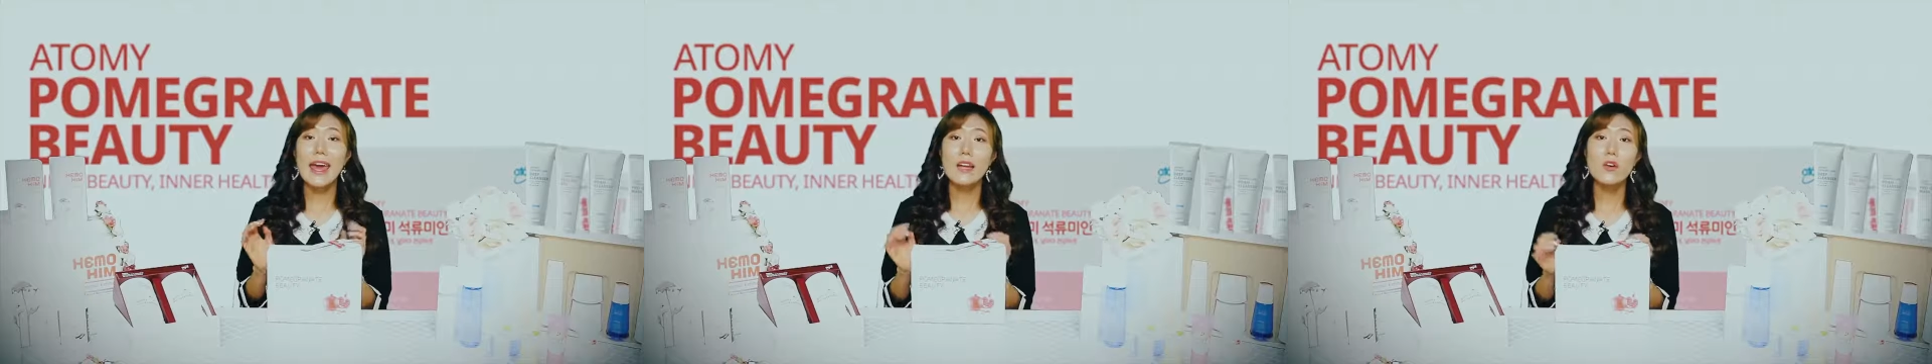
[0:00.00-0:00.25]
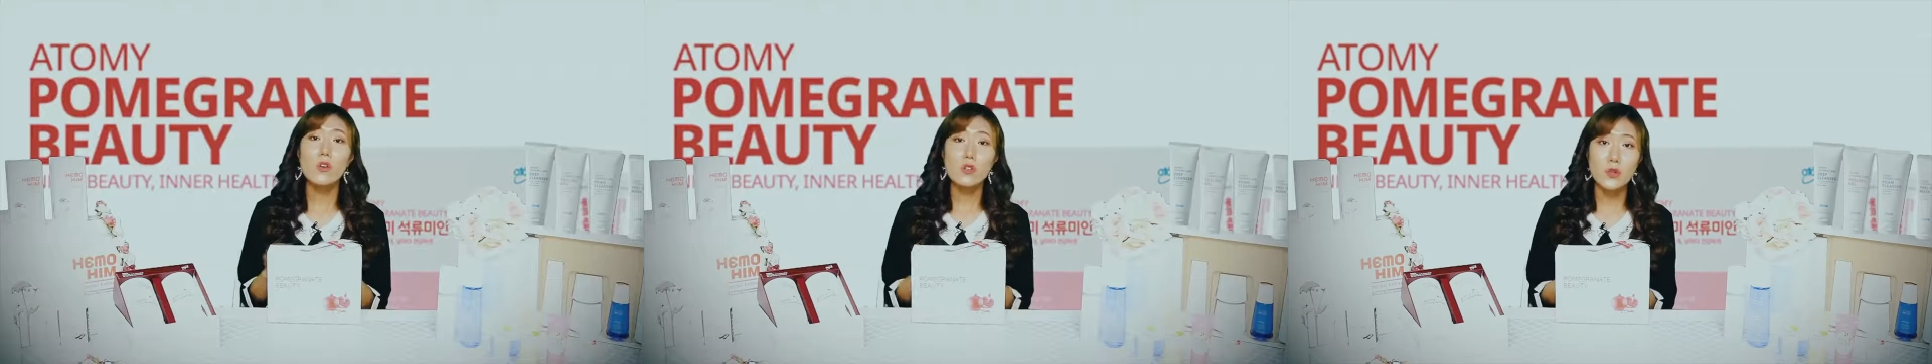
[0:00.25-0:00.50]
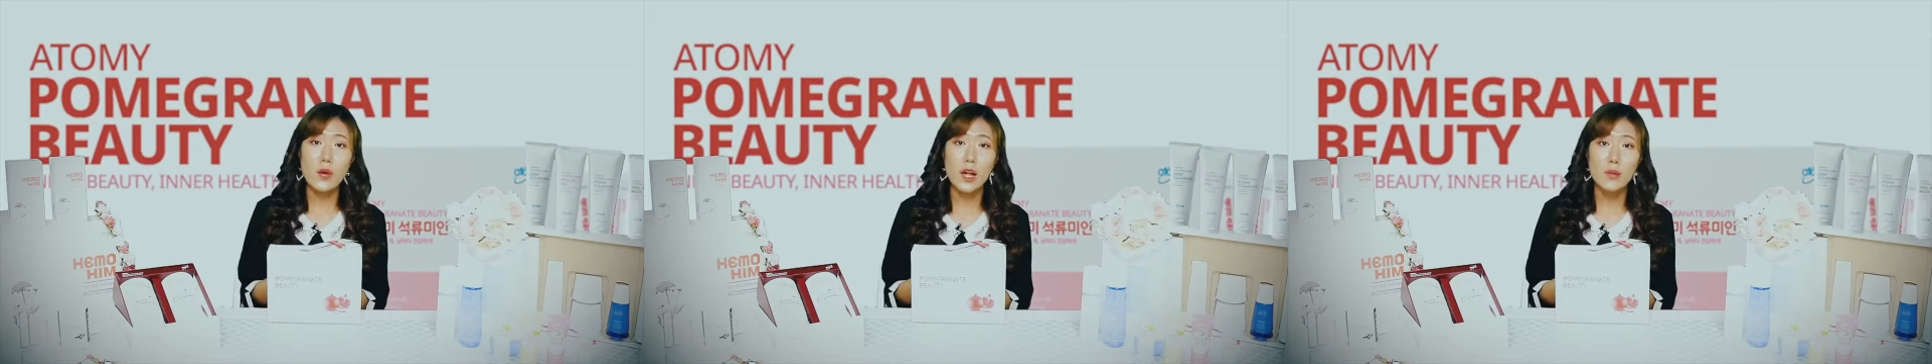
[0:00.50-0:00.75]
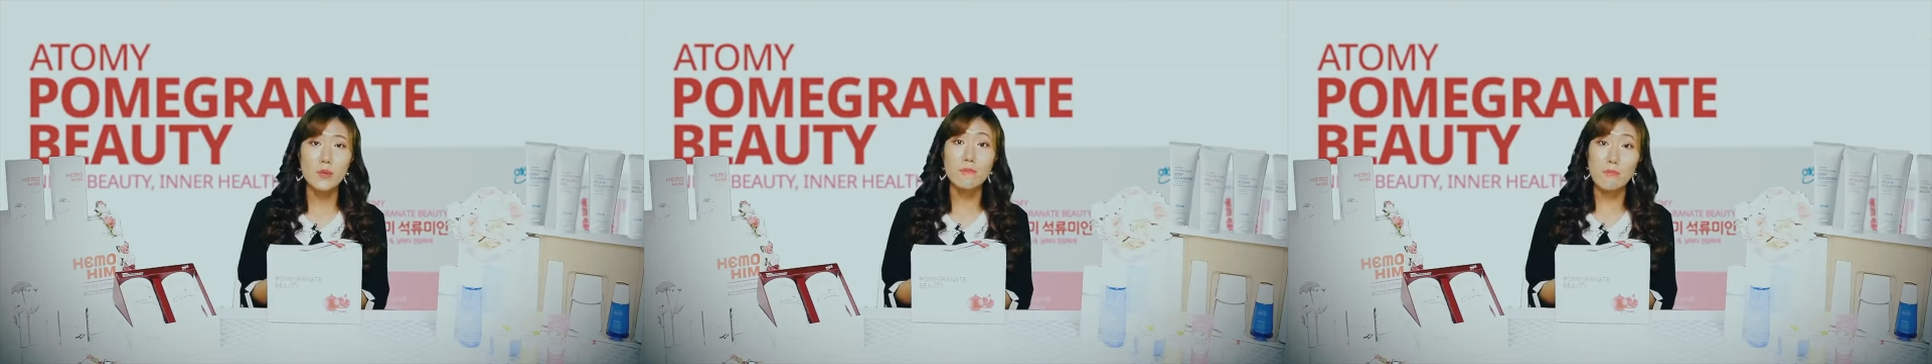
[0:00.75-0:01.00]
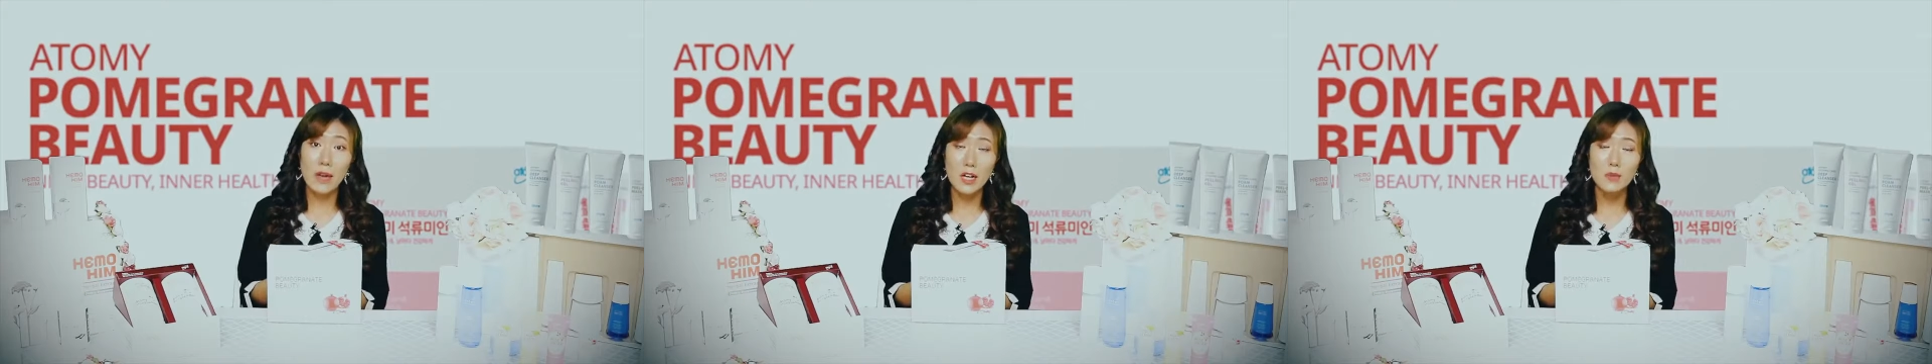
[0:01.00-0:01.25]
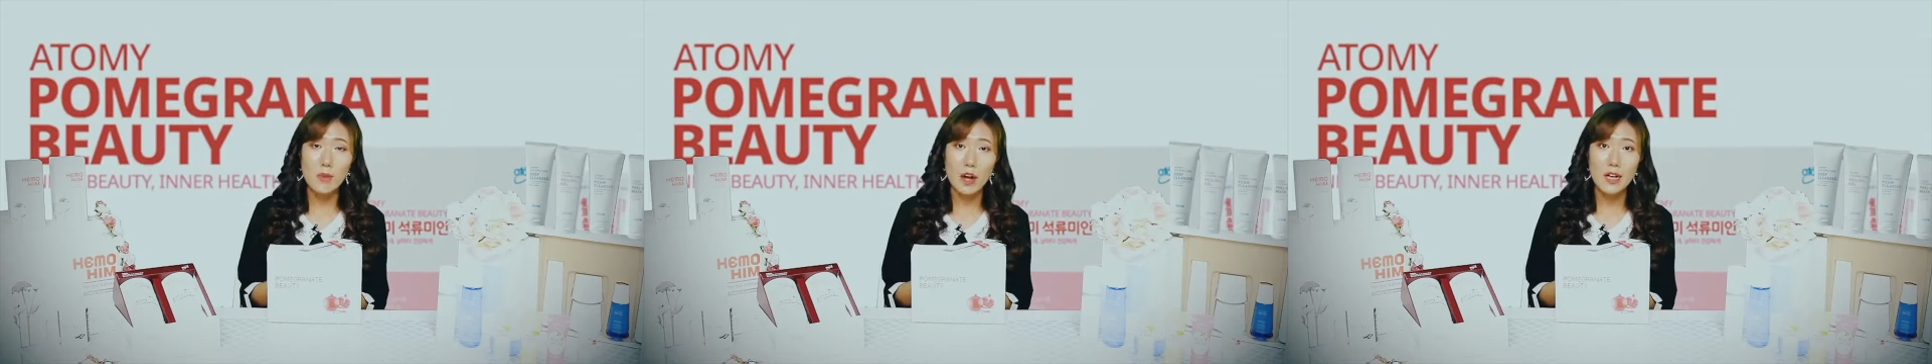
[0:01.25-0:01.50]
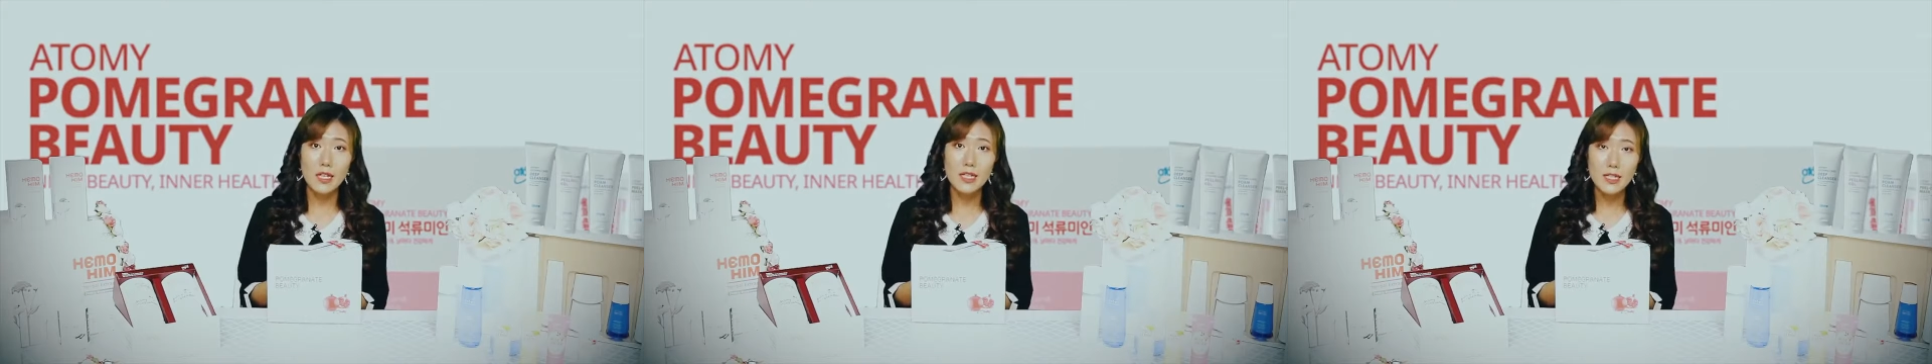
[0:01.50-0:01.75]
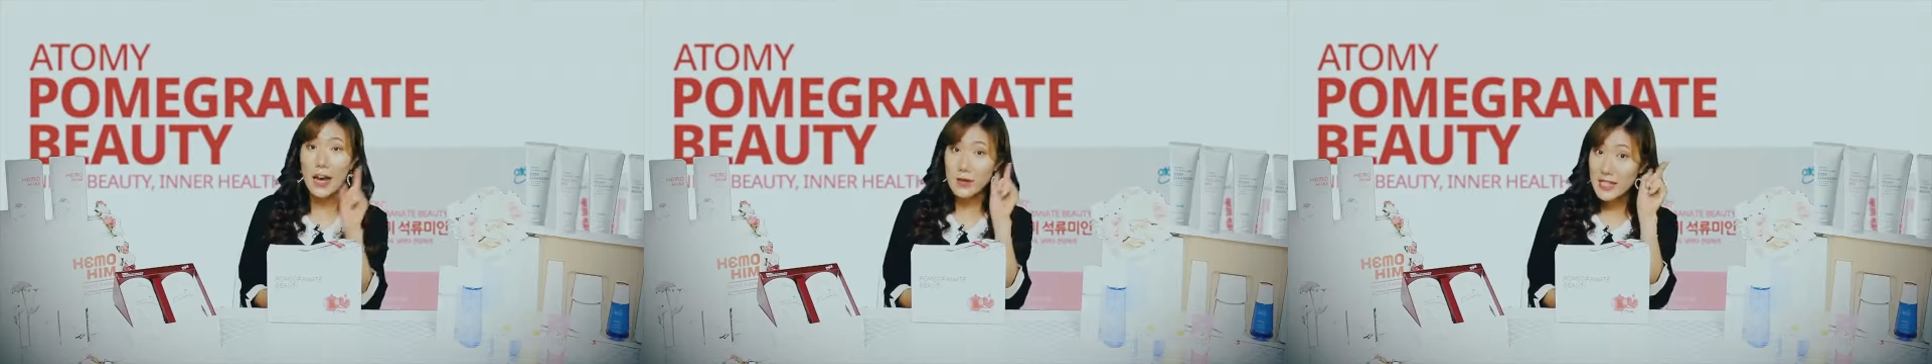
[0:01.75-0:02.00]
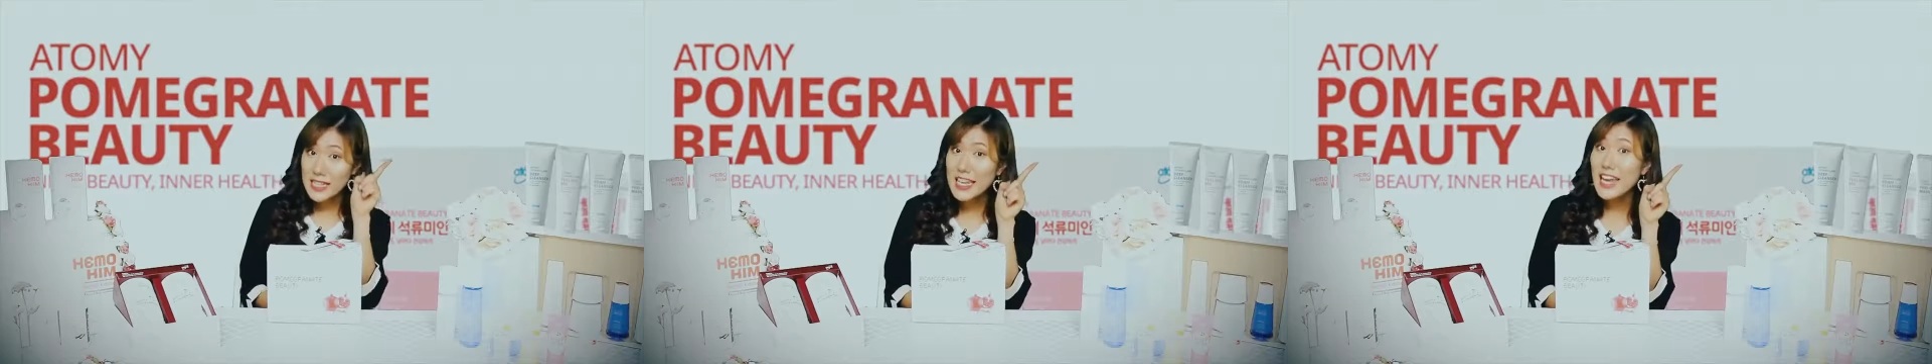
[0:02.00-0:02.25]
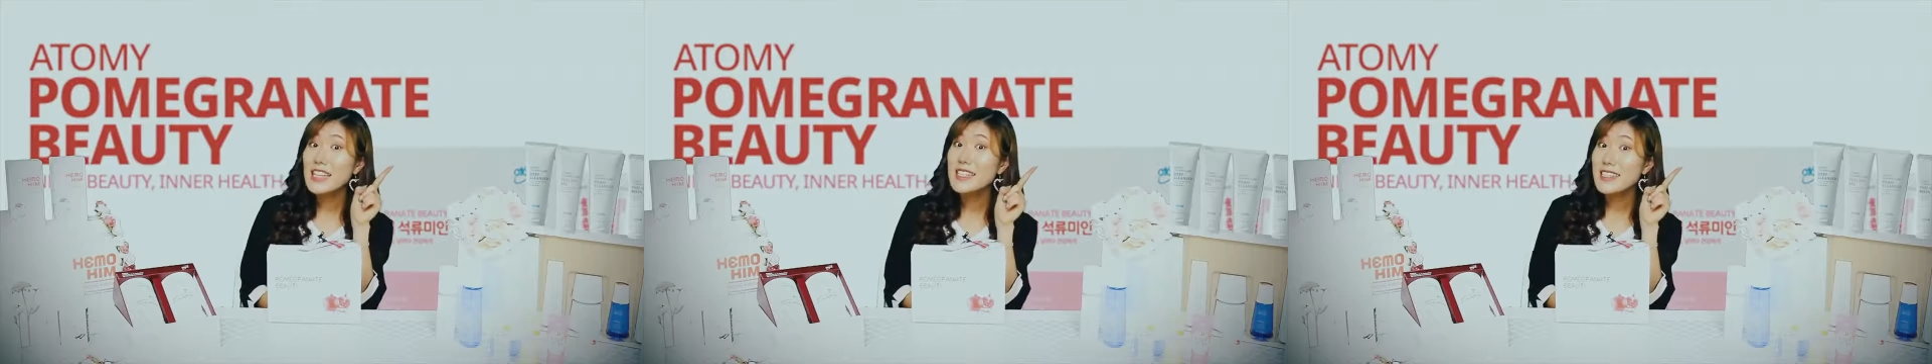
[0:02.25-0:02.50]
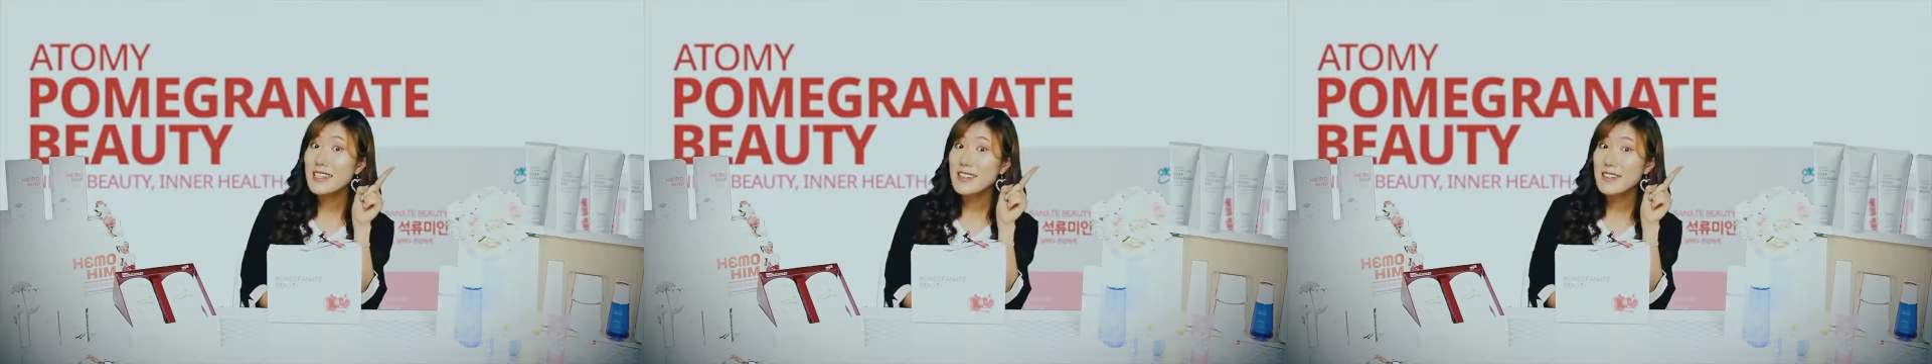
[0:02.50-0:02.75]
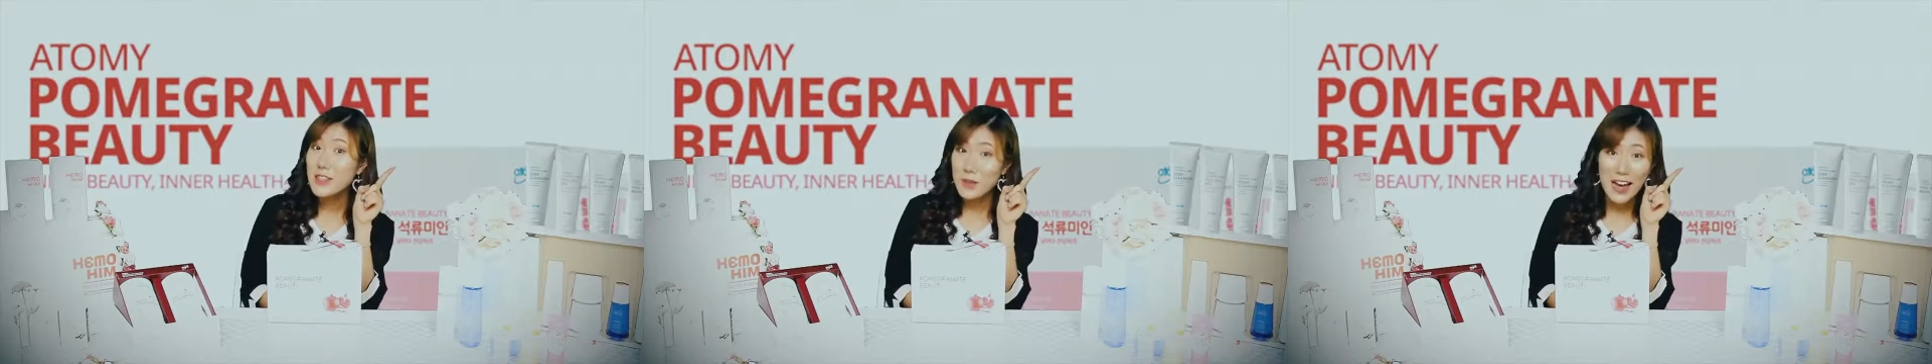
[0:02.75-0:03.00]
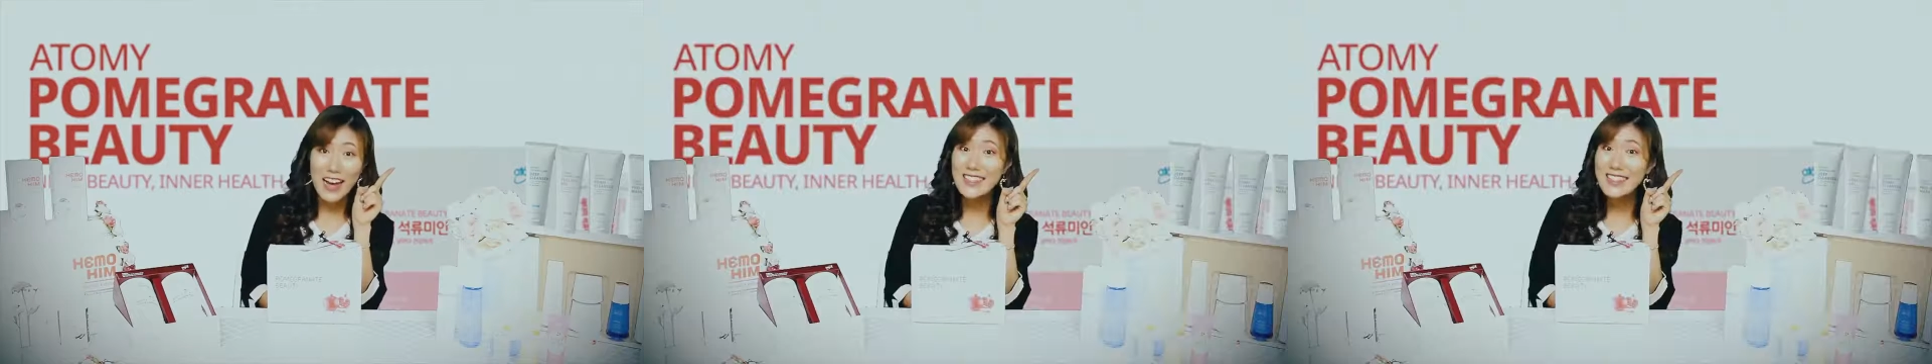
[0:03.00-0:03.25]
and also help in menopause. How is the taste, you